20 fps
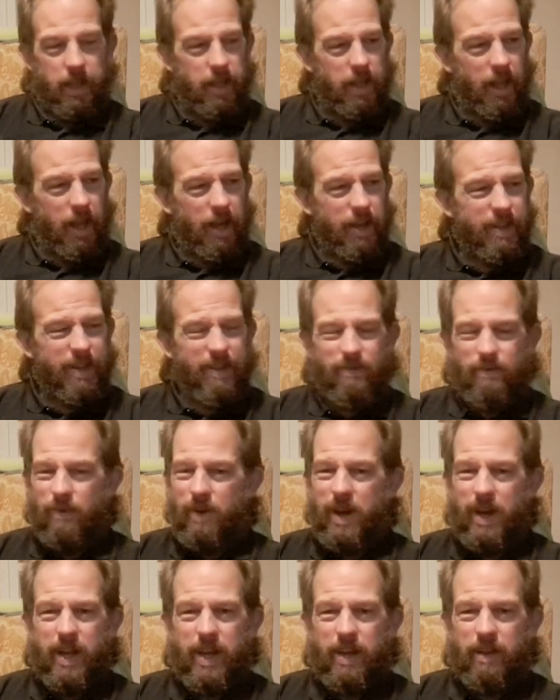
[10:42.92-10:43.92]
I didn't
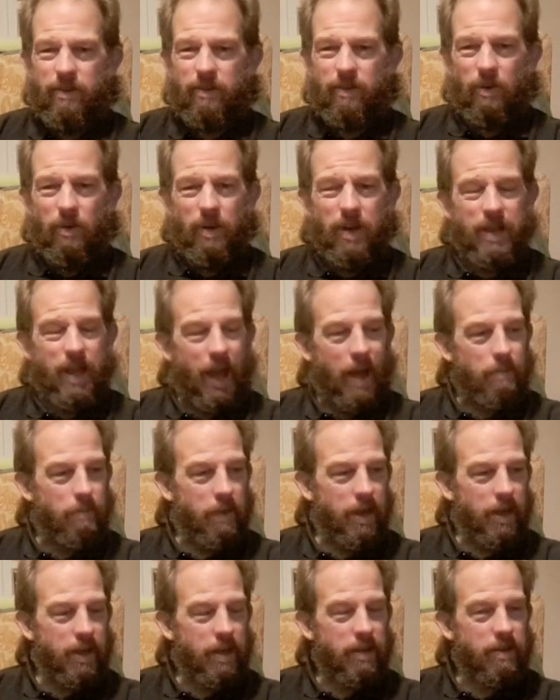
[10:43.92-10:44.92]
really enjoy that
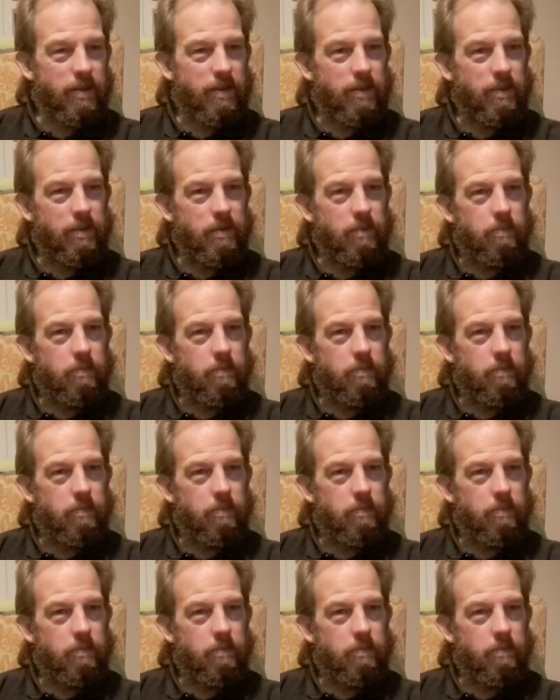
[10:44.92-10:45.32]
bit because